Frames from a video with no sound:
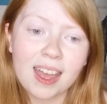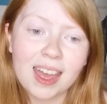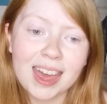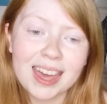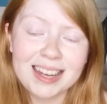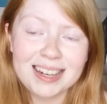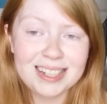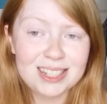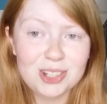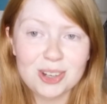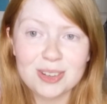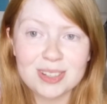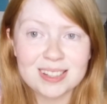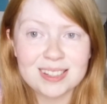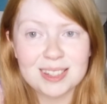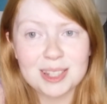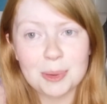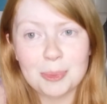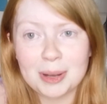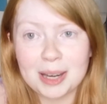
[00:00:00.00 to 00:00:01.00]
and he's
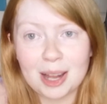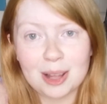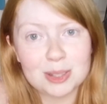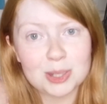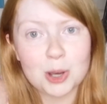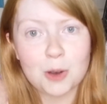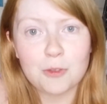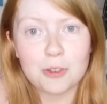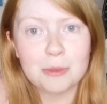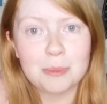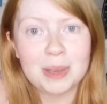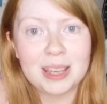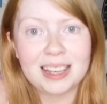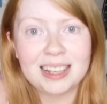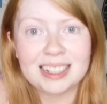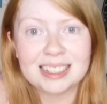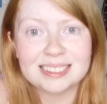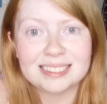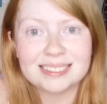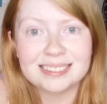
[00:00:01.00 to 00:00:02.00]
chosen someone else over
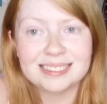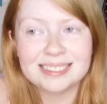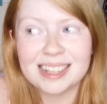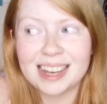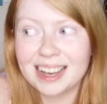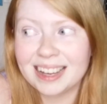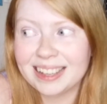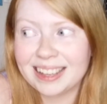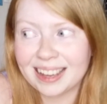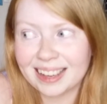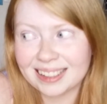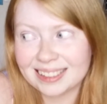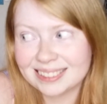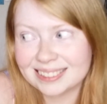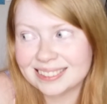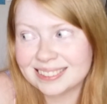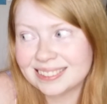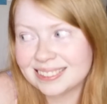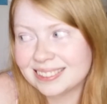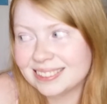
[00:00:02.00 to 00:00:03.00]
me
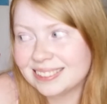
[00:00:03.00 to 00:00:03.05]
again.